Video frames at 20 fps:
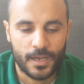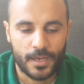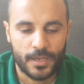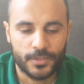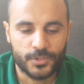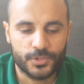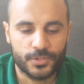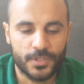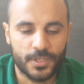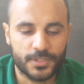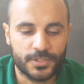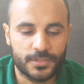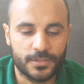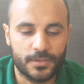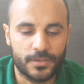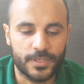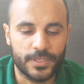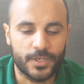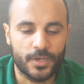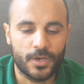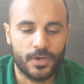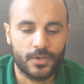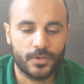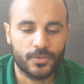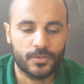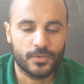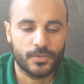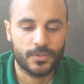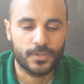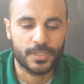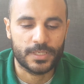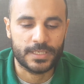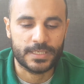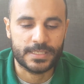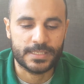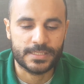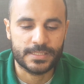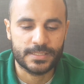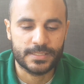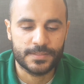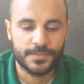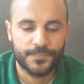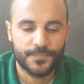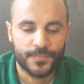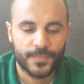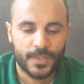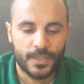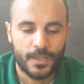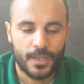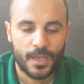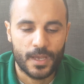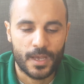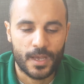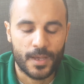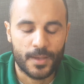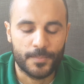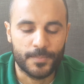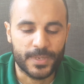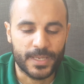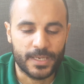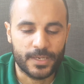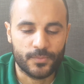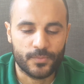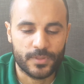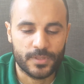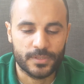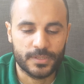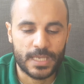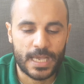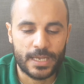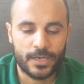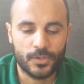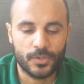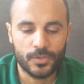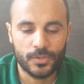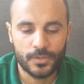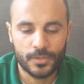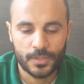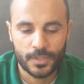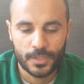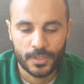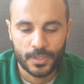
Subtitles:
Introduction on the article is beginning with the title.